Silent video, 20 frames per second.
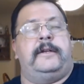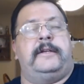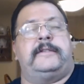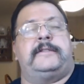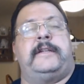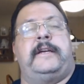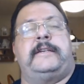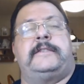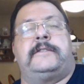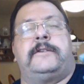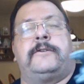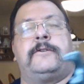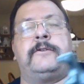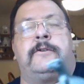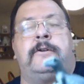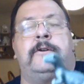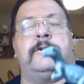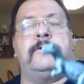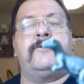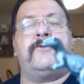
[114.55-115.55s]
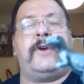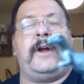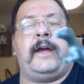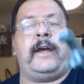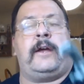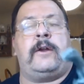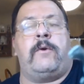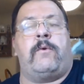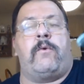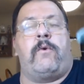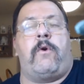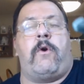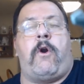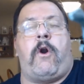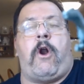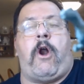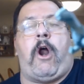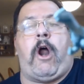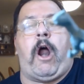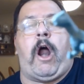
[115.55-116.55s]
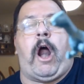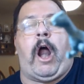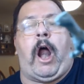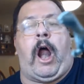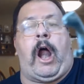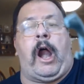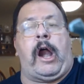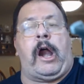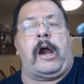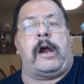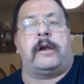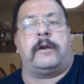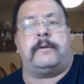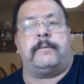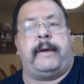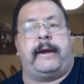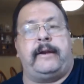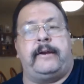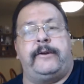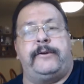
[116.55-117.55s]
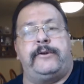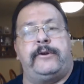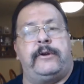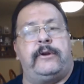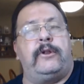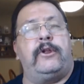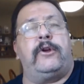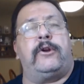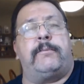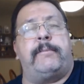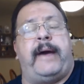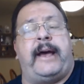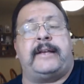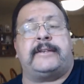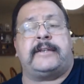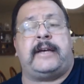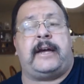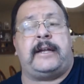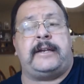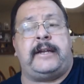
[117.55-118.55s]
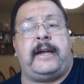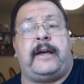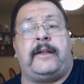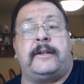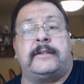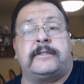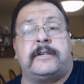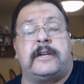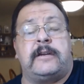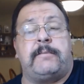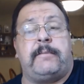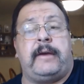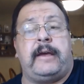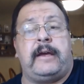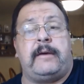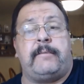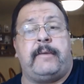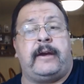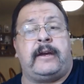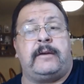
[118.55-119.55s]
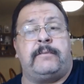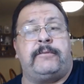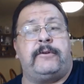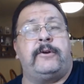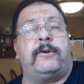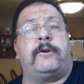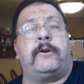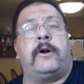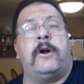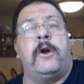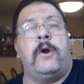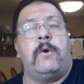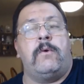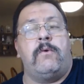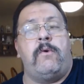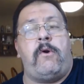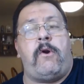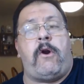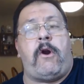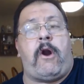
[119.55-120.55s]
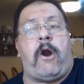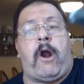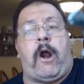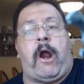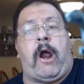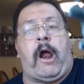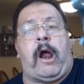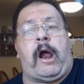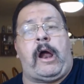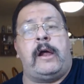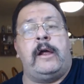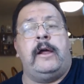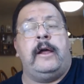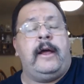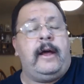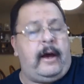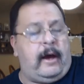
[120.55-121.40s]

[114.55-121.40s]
this nice little dragon. Rah! My n little mascot now that's going to be on my computer. Rah!